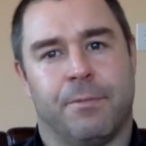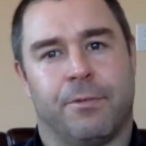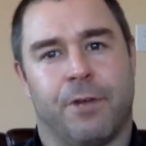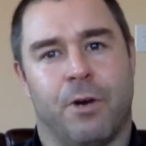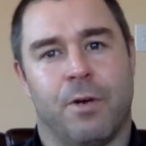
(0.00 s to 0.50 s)

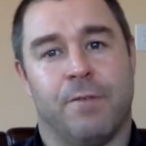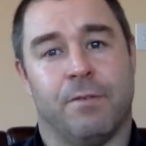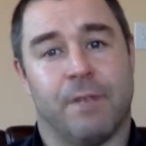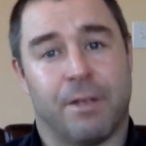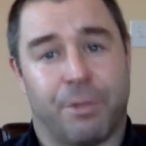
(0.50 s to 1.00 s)
So if
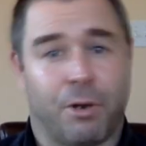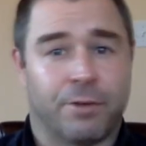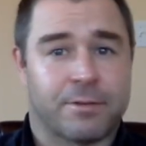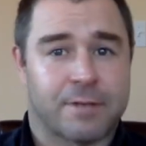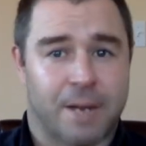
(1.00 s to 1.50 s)
you have any
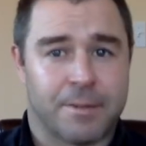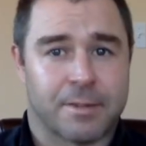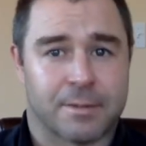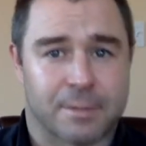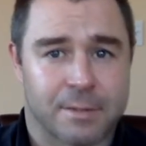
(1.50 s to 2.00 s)
thoughts, comments,
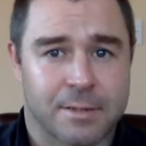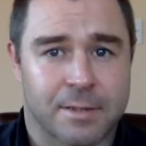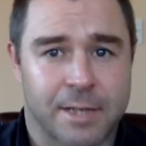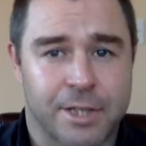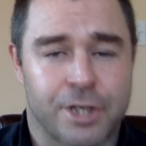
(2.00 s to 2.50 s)

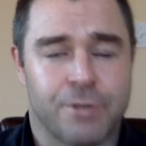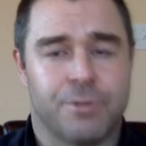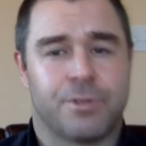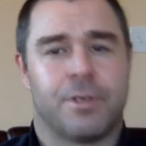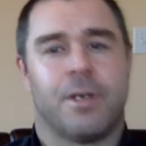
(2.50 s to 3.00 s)
concerns,
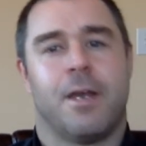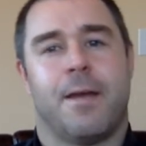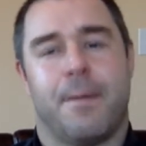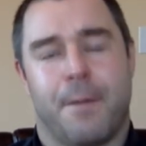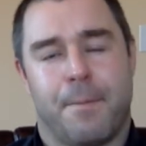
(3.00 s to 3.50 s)
issues,
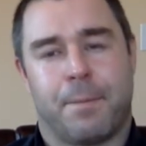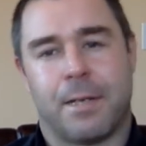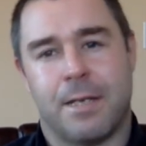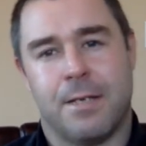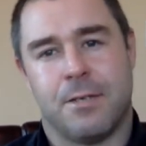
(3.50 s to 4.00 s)

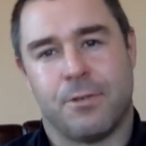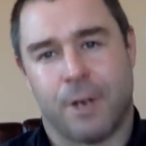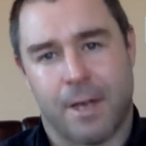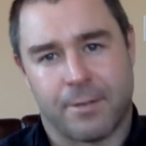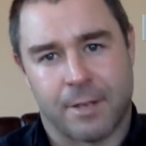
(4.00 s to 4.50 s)
please do
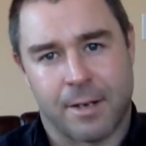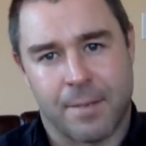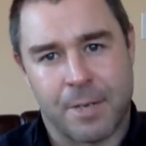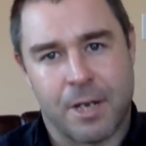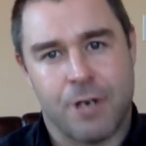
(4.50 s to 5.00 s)
not hesitate to
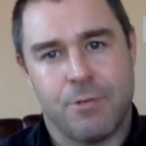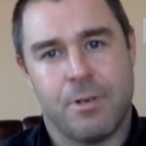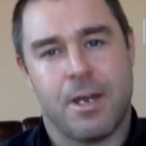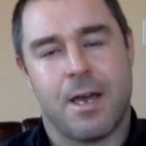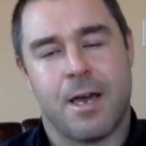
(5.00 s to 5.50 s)
let me
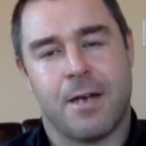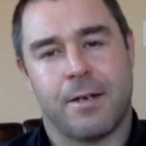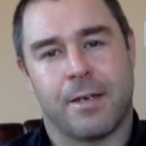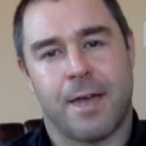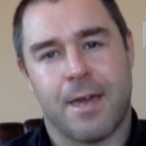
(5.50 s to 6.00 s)
know. And
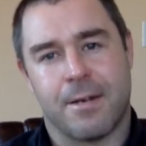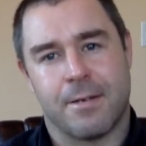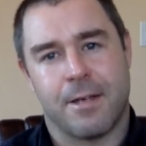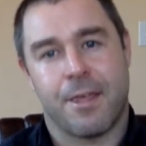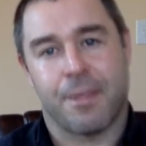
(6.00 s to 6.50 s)
again,
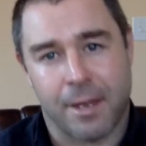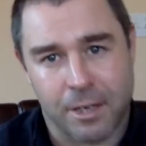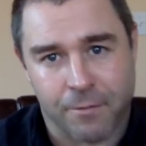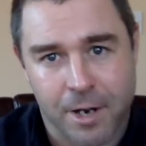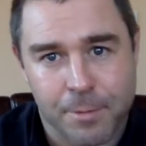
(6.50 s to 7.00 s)

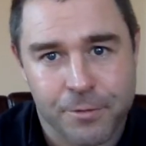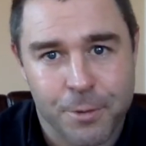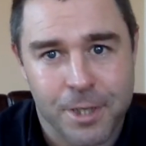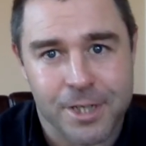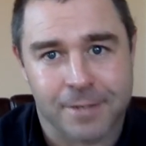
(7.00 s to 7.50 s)
thank you very much for
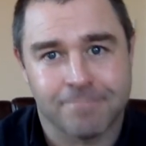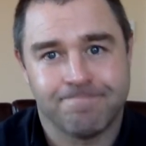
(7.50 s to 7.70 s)
watching.